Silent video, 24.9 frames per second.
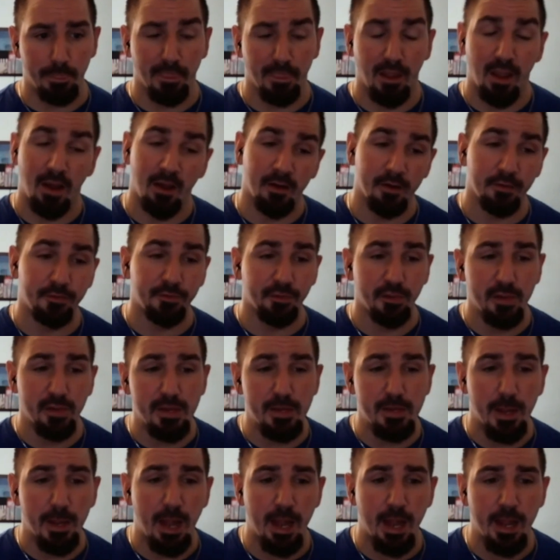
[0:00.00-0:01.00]

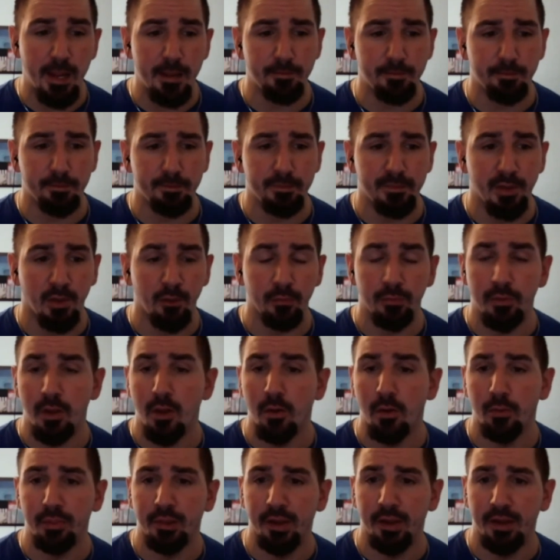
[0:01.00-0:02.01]
honestly, I don't
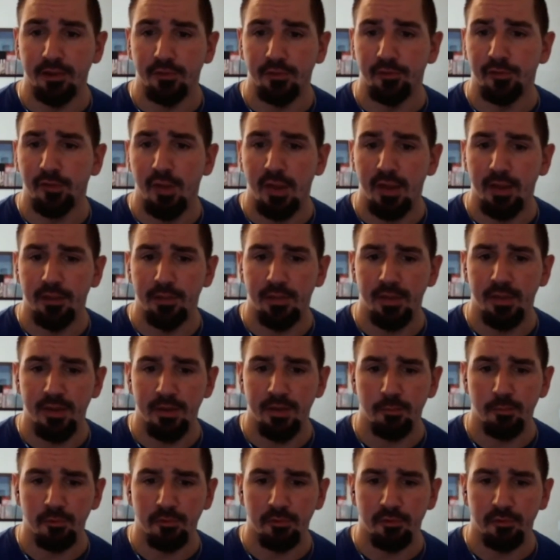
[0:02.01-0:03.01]
know that I'd say that he
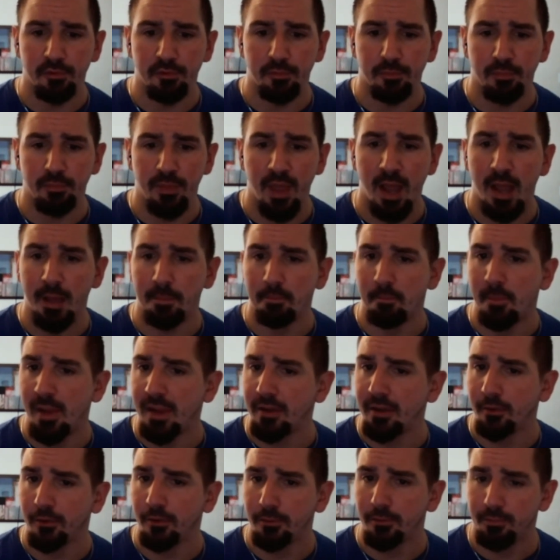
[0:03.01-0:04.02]
was not
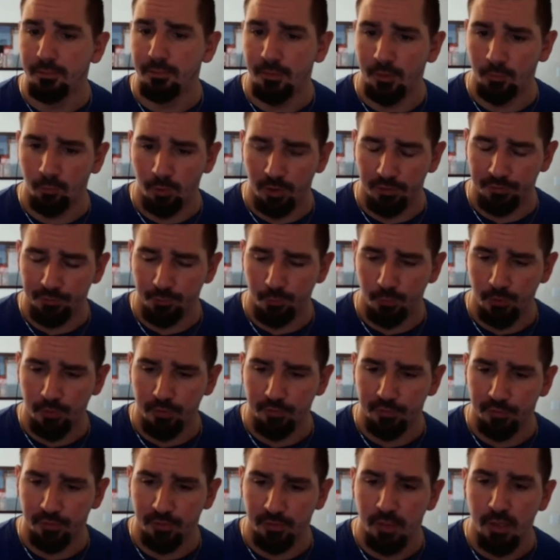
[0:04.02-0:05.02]
better than Russell
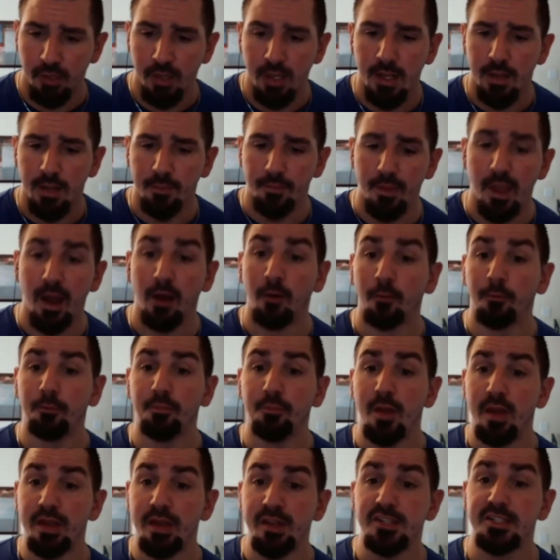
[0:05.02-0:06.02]
Wilson. Now,
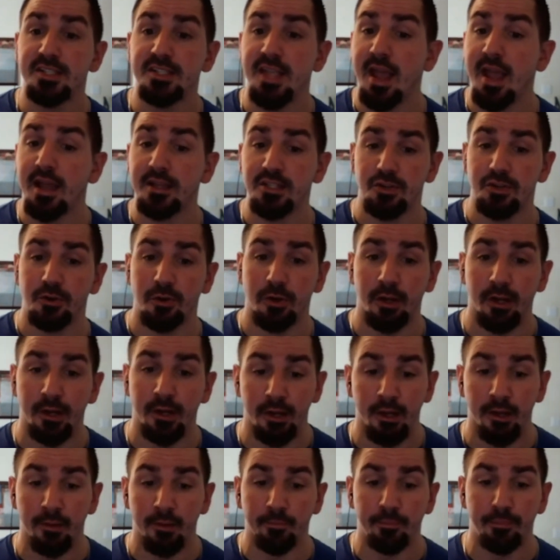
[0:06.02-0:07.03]
his stats are going
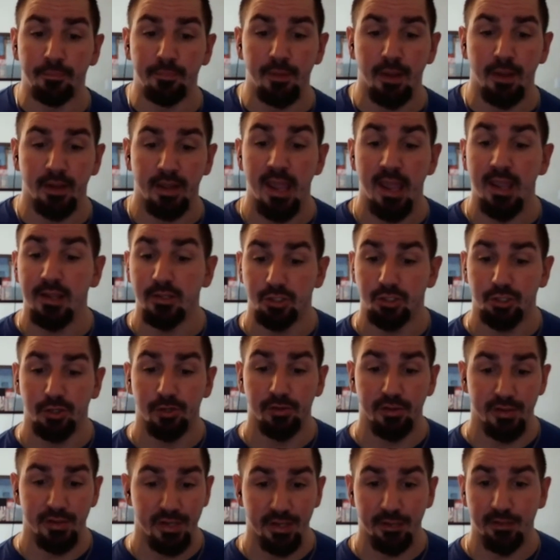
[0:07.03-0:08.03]
to
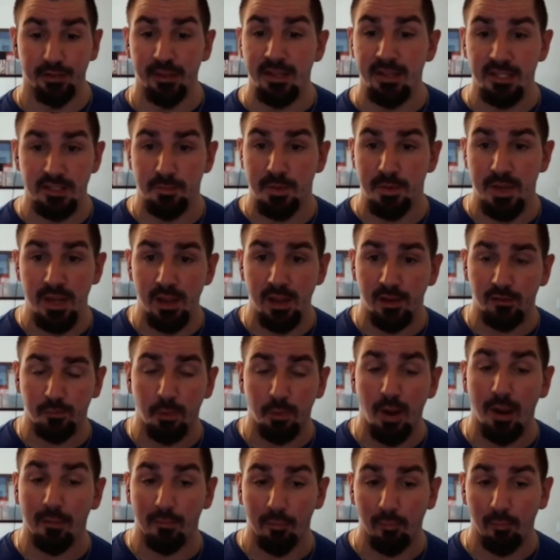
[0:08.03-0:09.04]
occasionally at his peaks
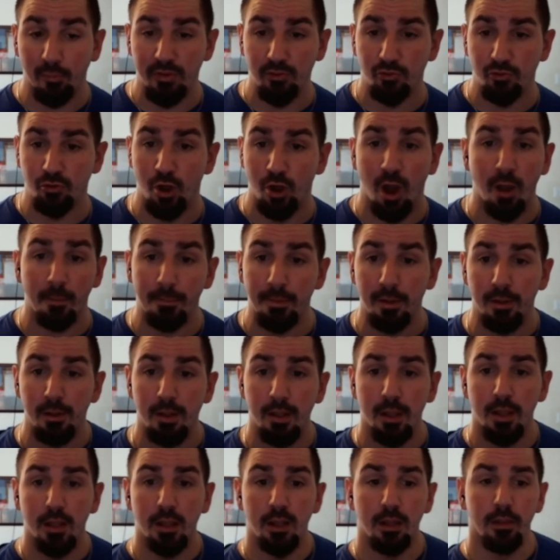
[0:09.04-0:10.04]
probably jump
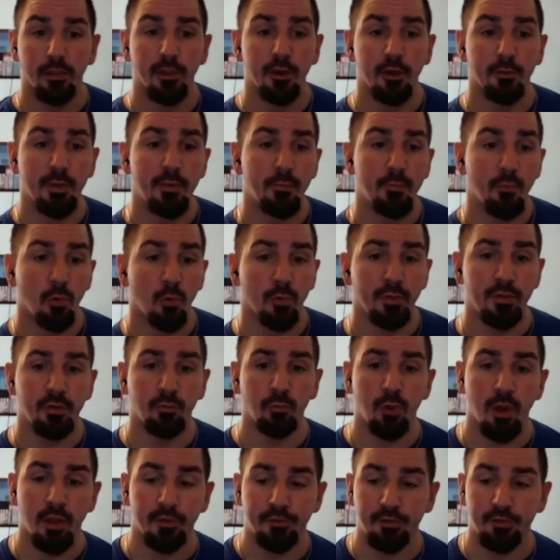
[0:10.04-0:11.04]
a little bit more than
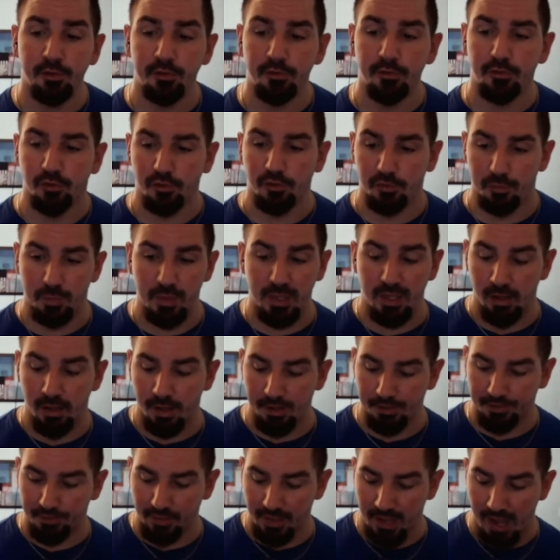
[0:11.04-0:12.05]
Russ's, just
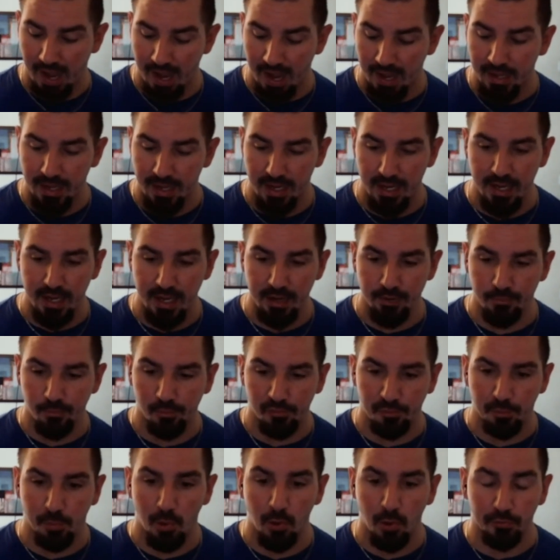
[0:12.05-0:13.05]
because, again, he
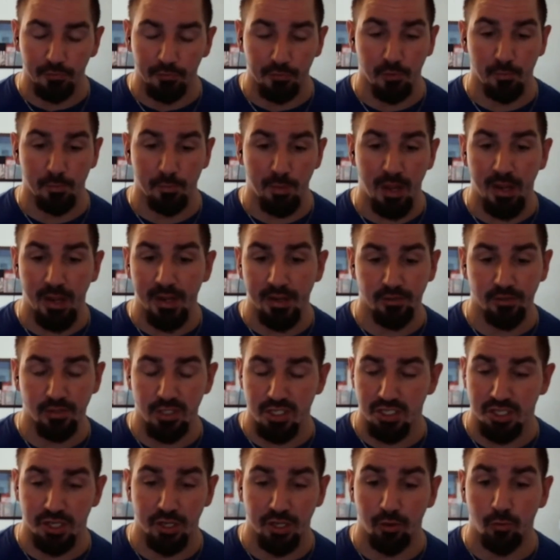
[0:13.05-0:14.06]
was bolstered by
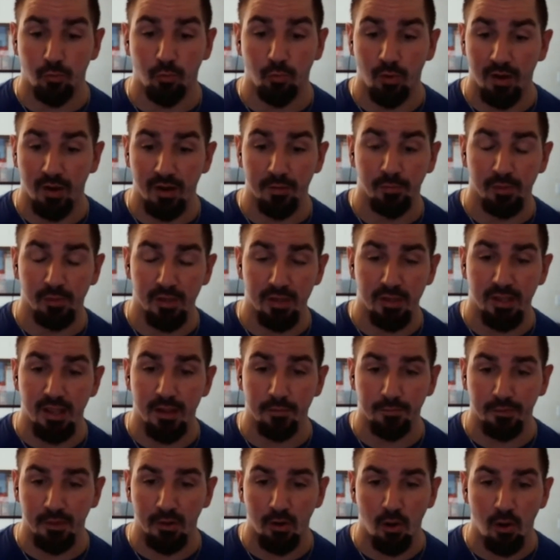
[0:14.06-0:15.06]
just an incredibly
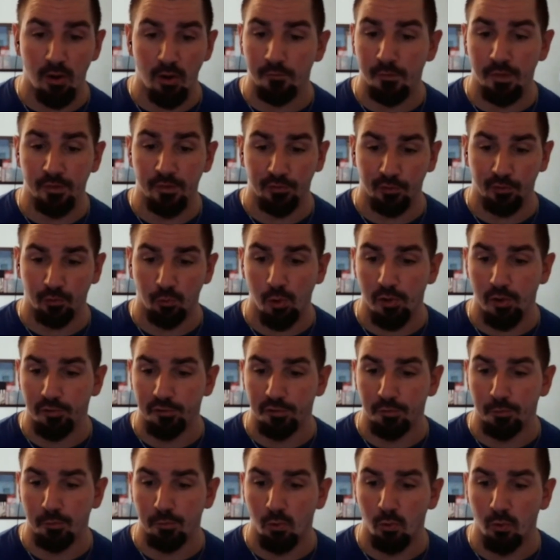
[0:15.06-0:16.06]
gifted offense across
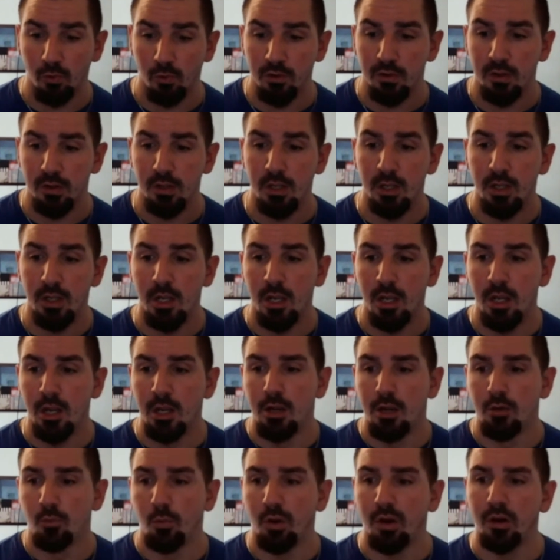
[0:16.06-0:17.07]
the board.
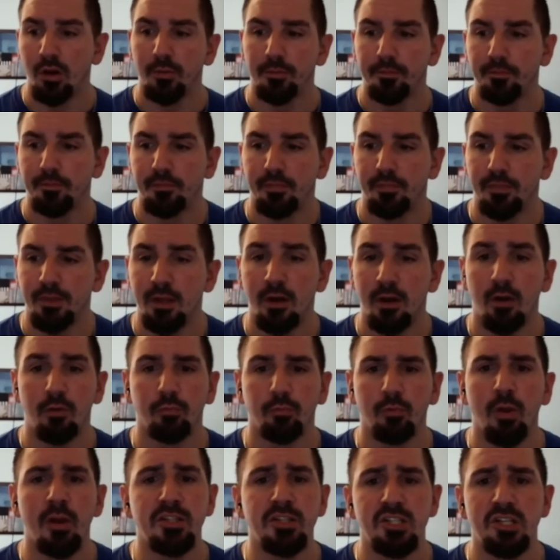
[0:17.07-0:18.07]
Where,
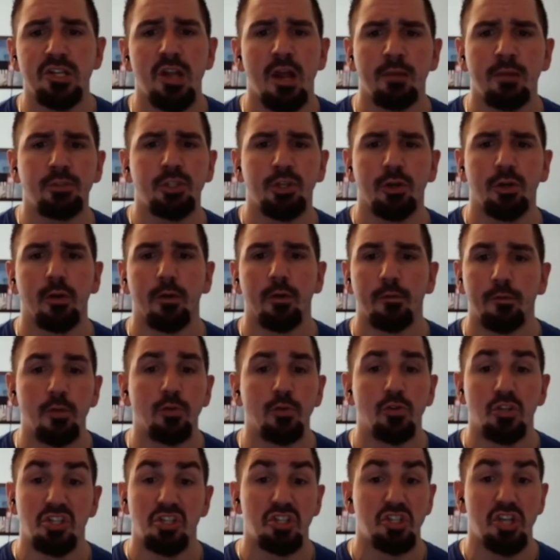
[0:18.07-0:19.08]
Russ, I'm sure if you
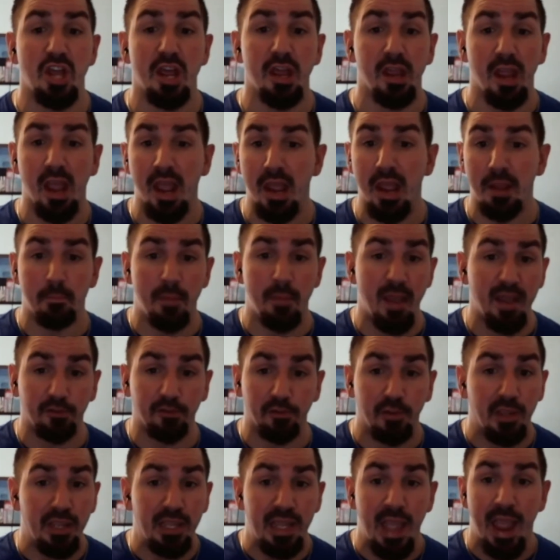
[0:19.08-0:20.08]
just say, hey,
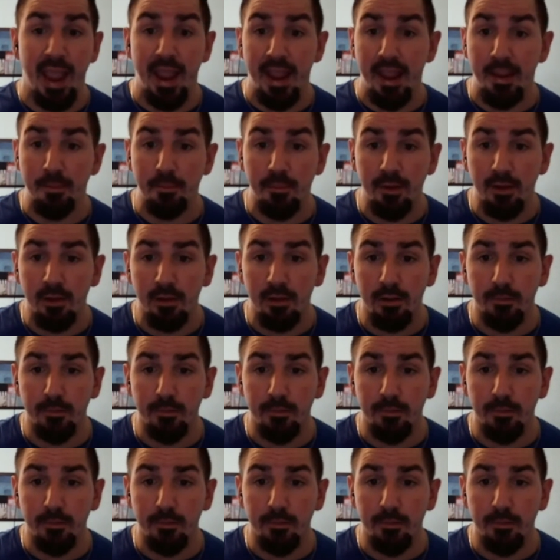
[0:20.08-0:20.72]
best game,